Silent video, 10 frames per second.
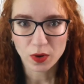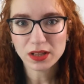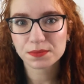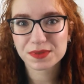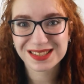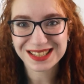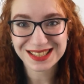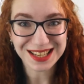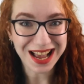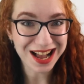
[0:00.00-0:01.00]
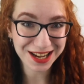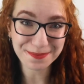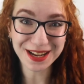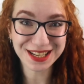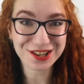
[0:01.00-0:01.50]
Well, since I
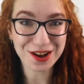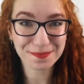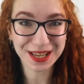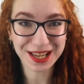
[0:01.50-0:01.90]
might not be